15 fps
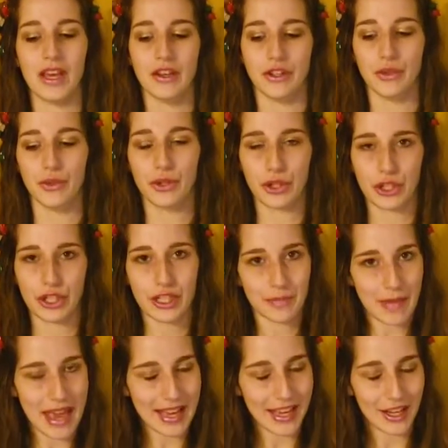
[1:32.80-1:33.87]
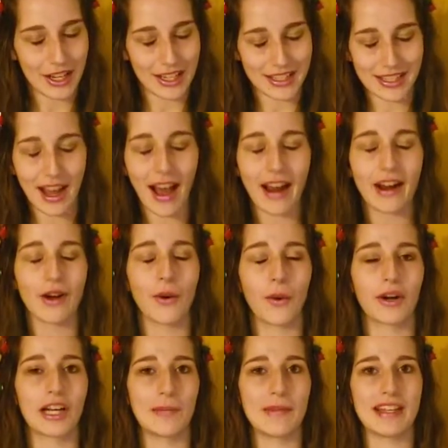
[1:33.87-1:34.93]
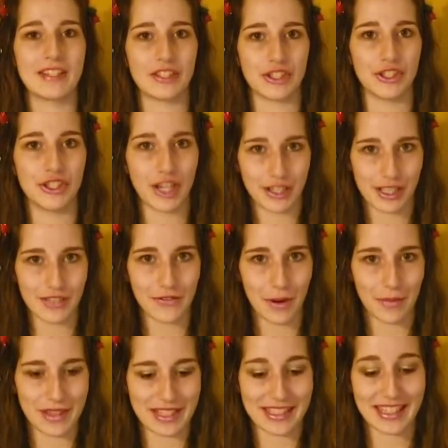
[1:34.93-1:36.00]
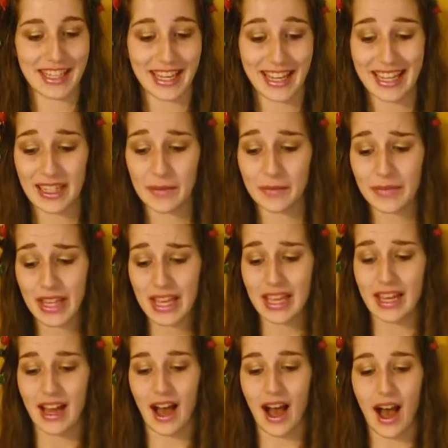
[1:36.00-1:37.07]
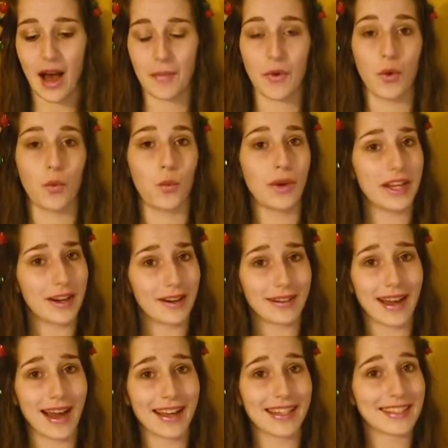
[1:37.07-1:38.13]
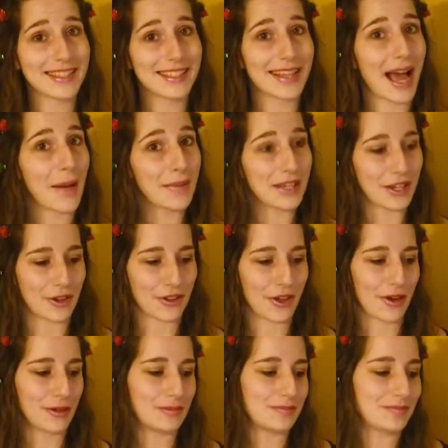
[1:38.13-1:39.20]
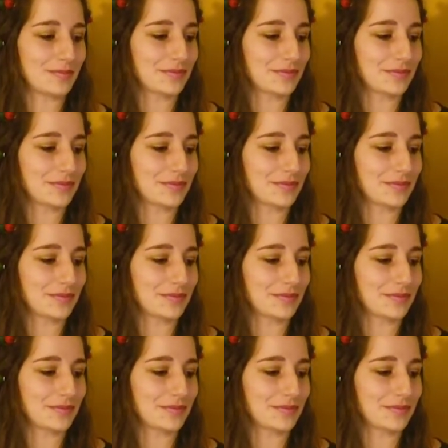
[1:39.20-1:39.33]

You could make an entire ornament just from this kit. We are not going to stop here though.